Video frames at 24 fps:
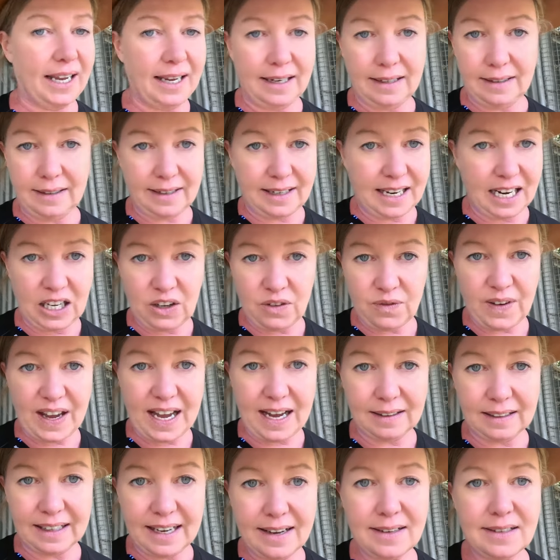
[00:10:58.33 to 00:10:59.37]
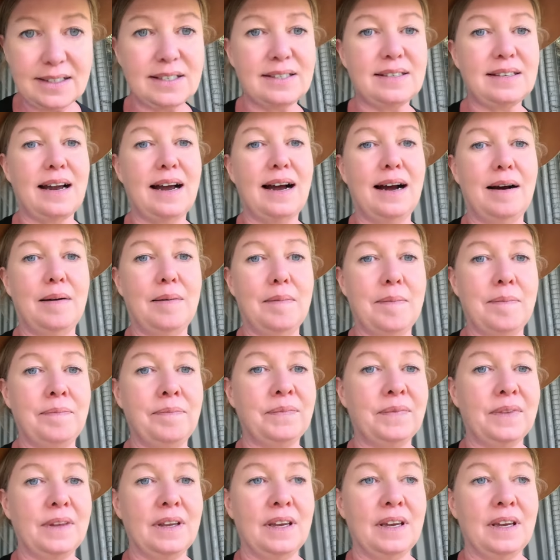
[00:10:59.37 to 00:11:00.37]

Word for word: to eat guinea fowl eggs um,